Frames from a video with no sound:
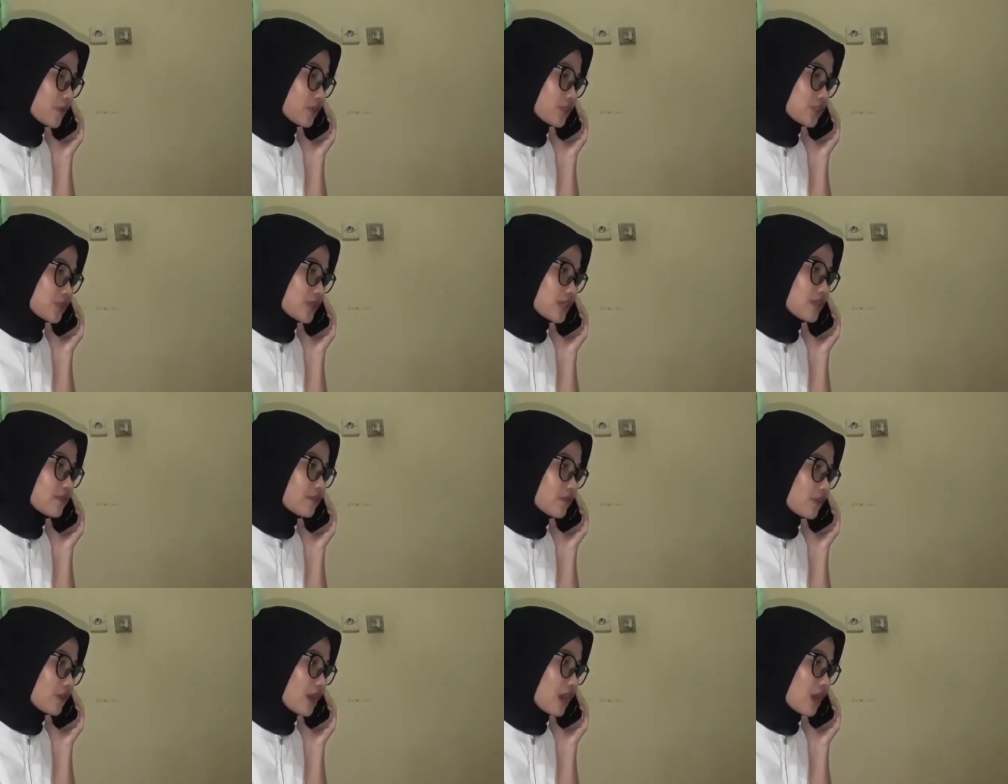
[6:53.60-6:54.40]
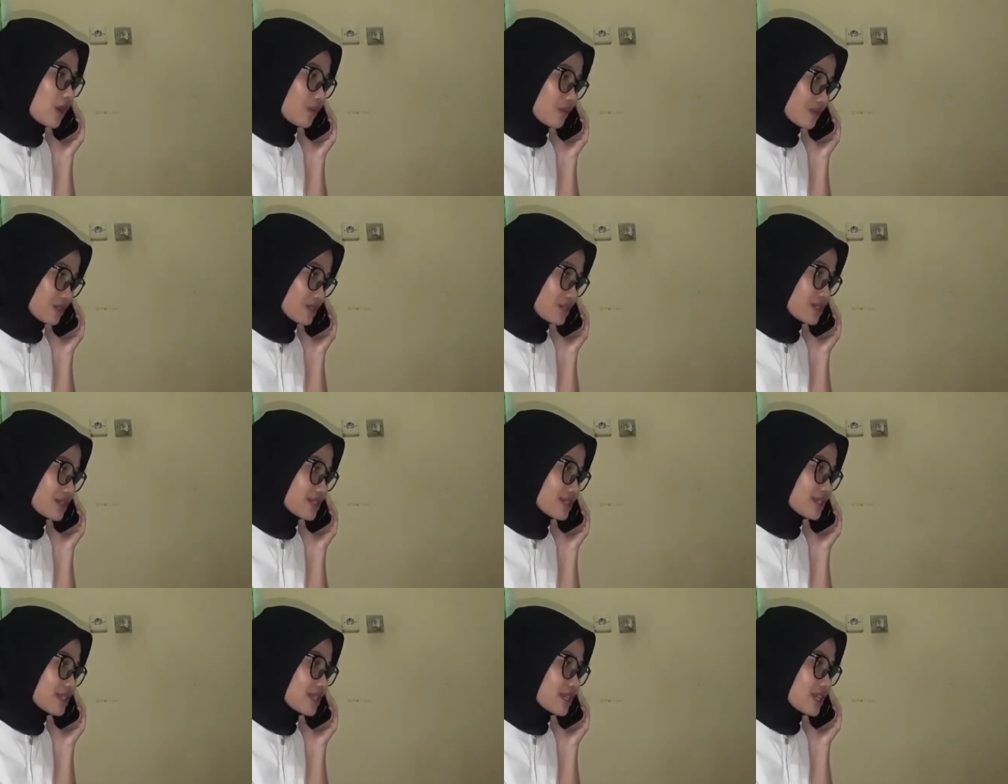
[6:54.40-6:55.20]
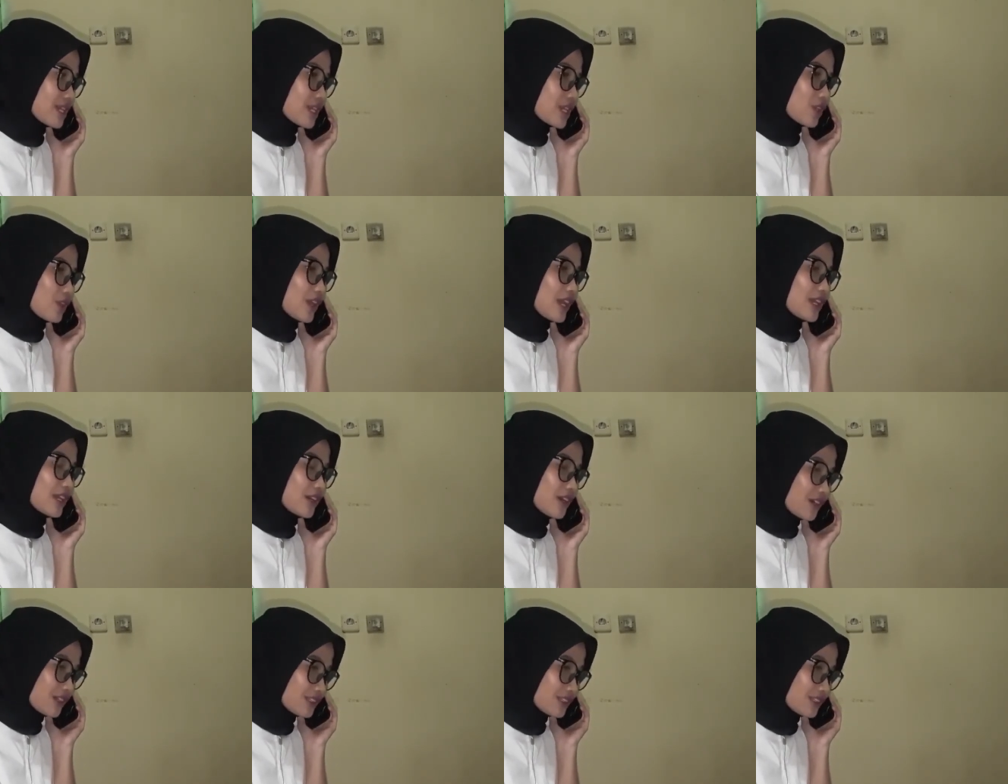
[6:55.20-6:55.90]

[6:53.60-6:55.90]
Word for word: 24 hours. You can call